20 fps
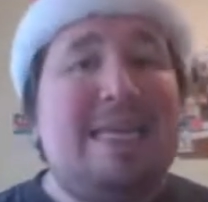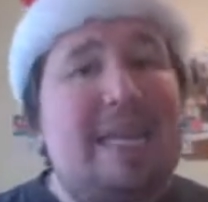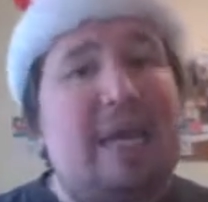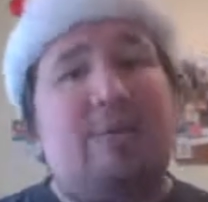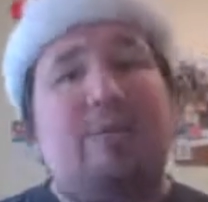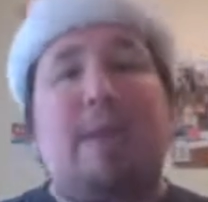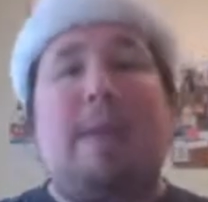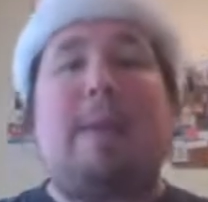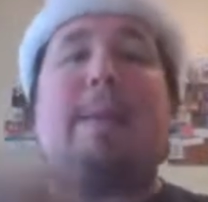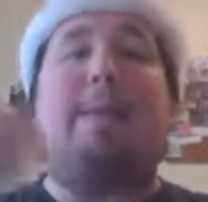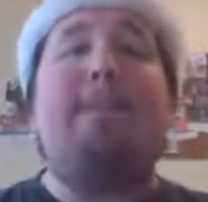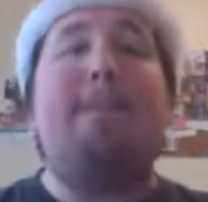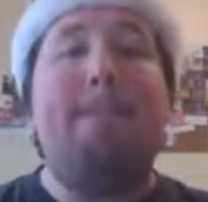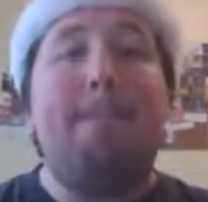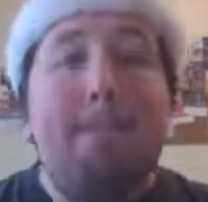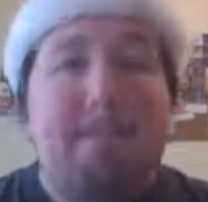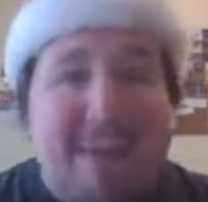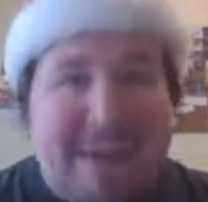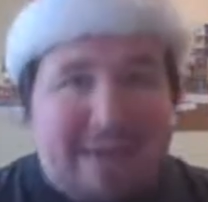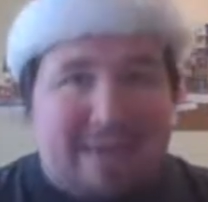Now they
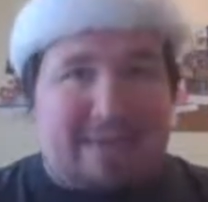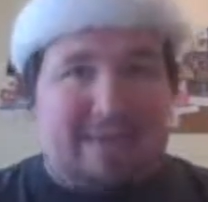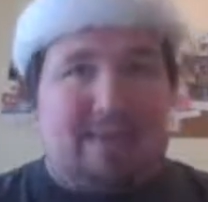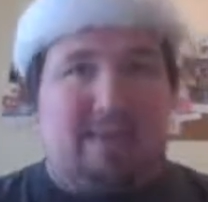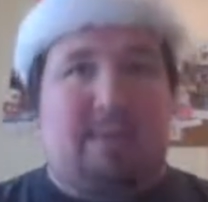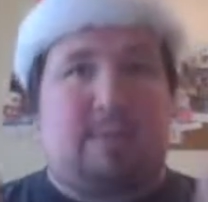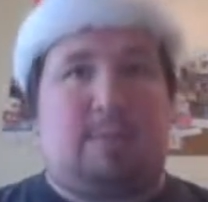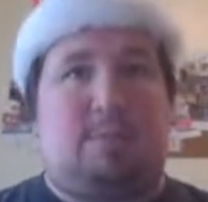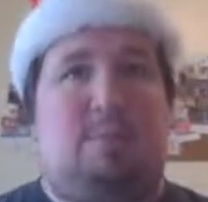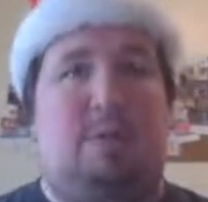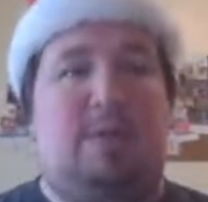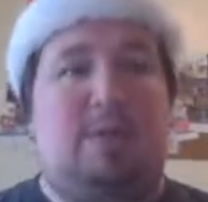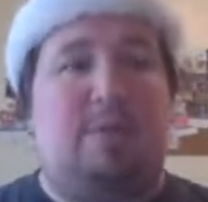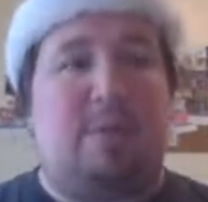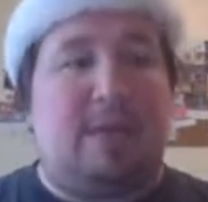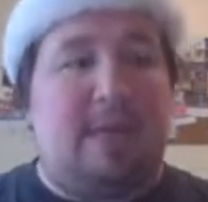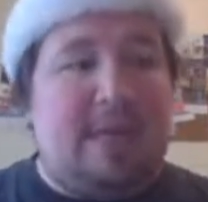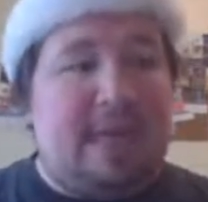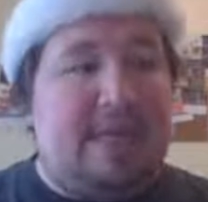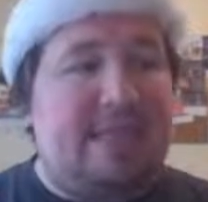make this much
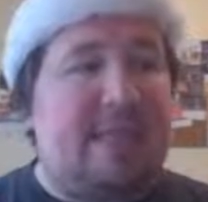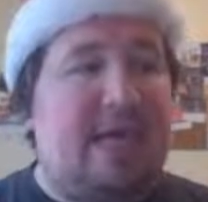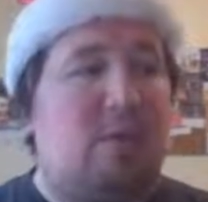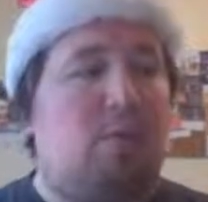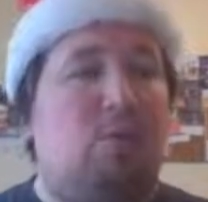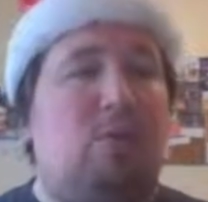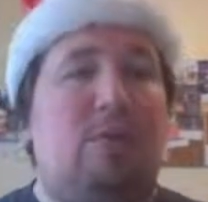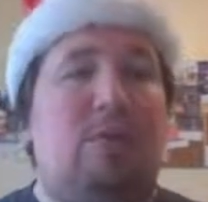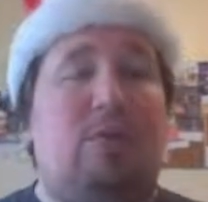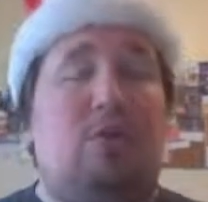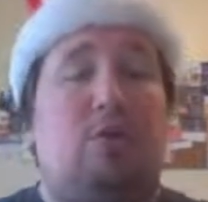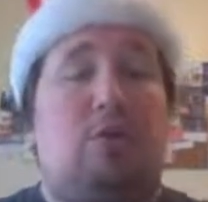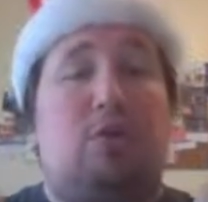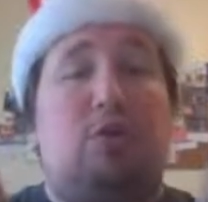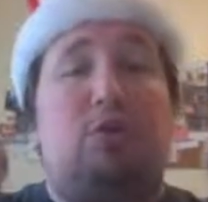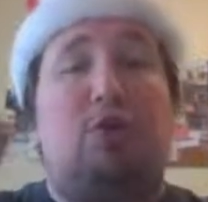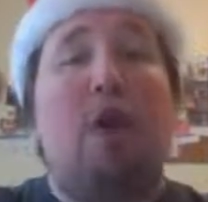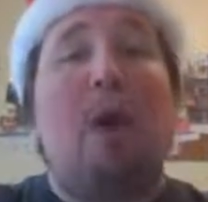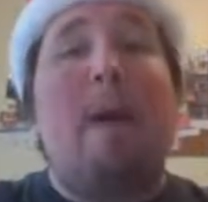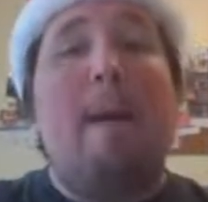money, and that will
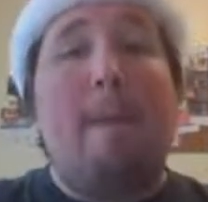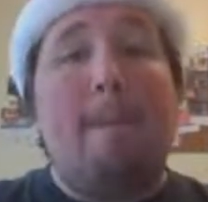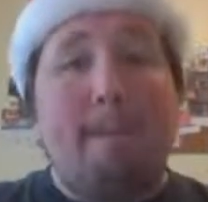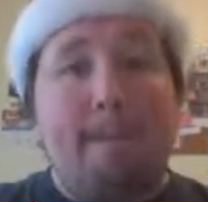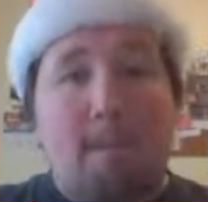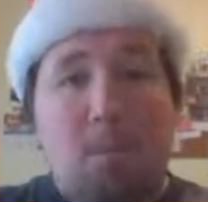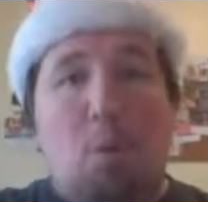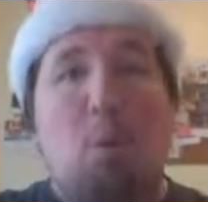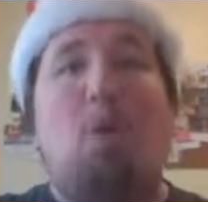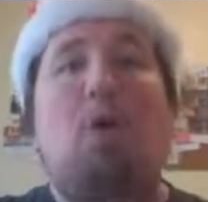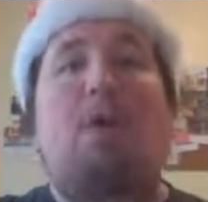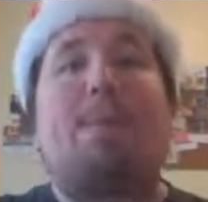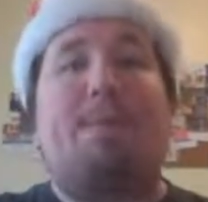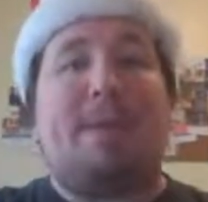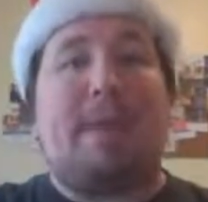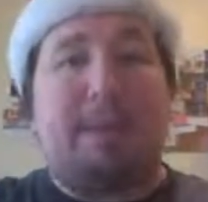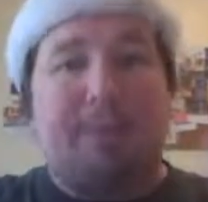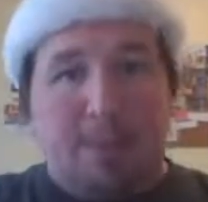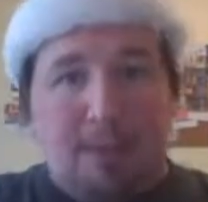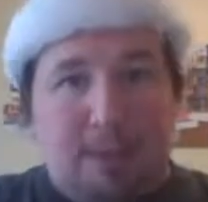encourage more
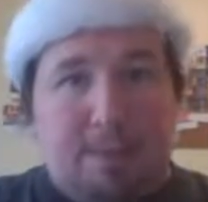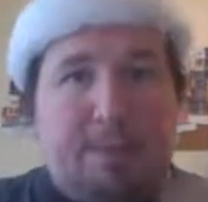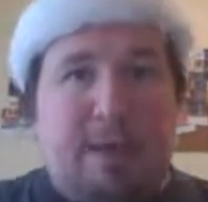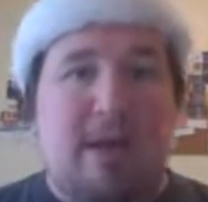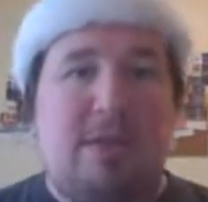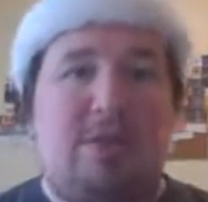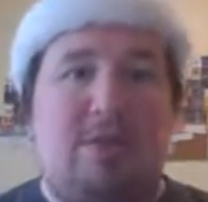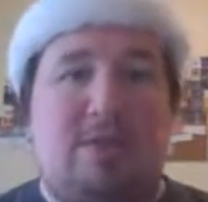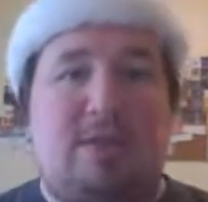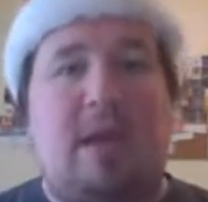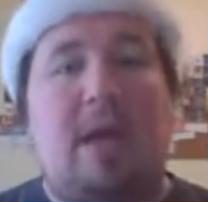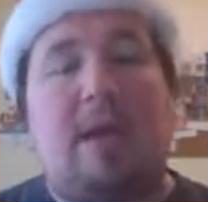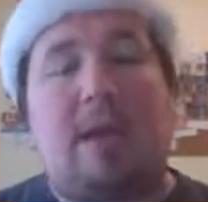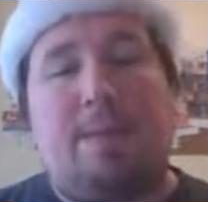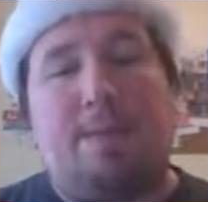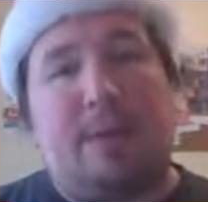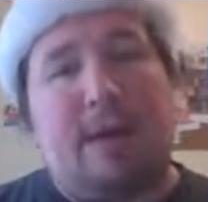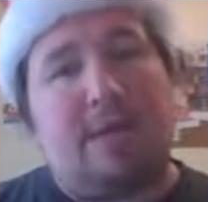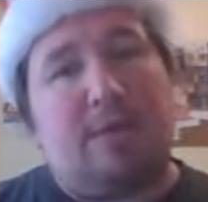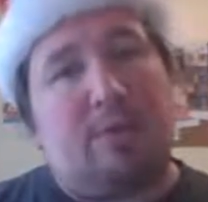people to buy their stock.
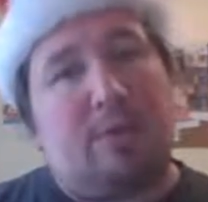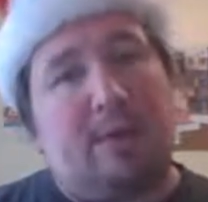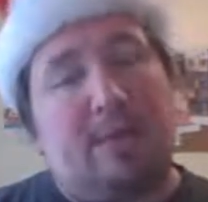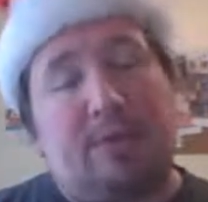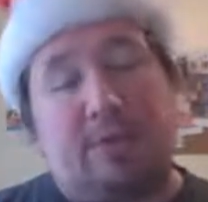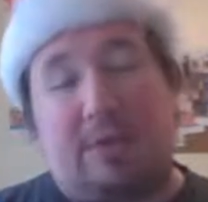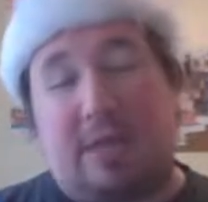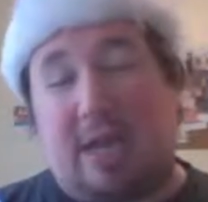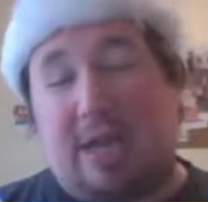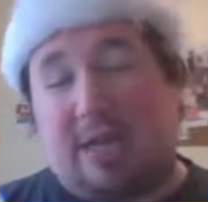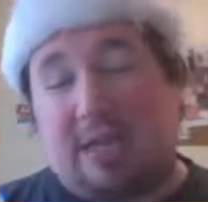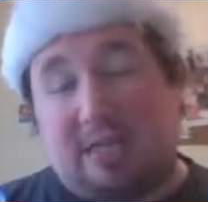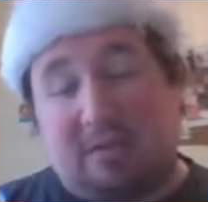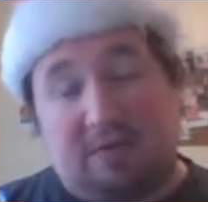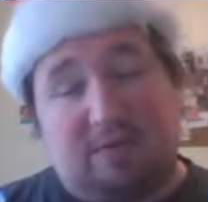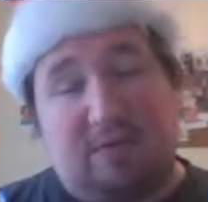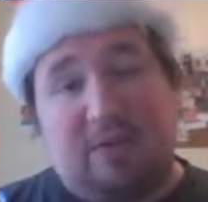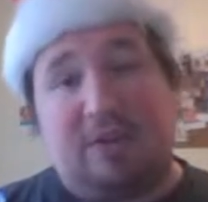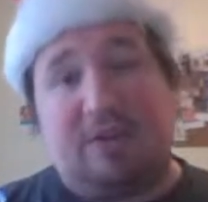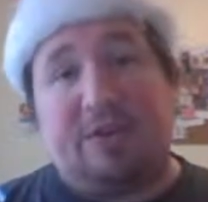And by the way, their stock is
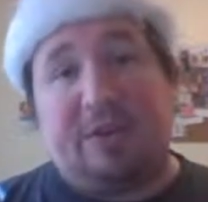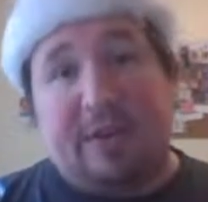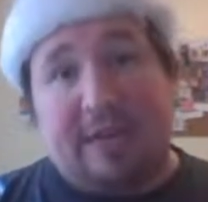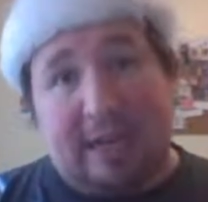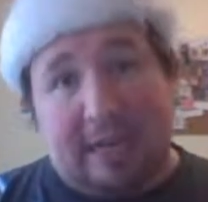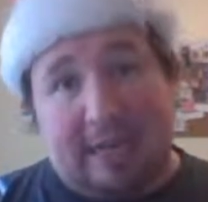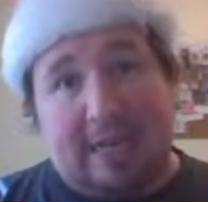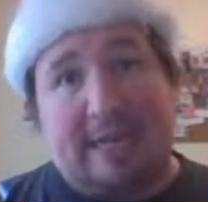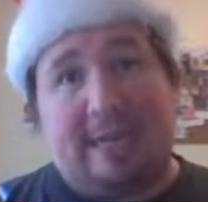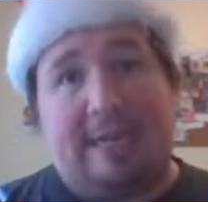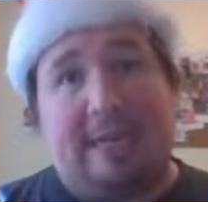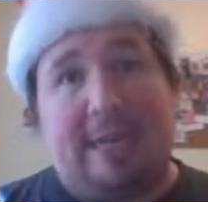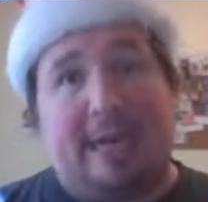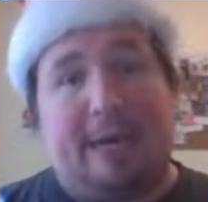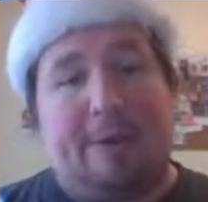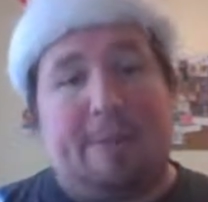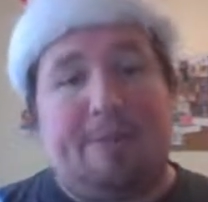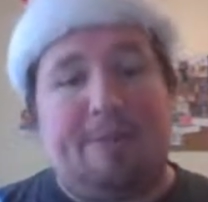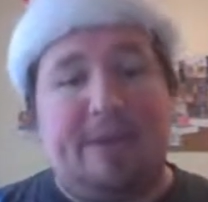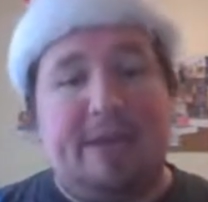very high
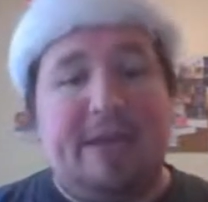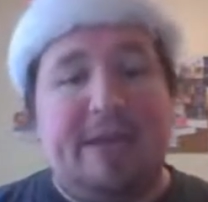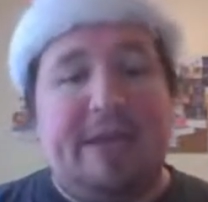now.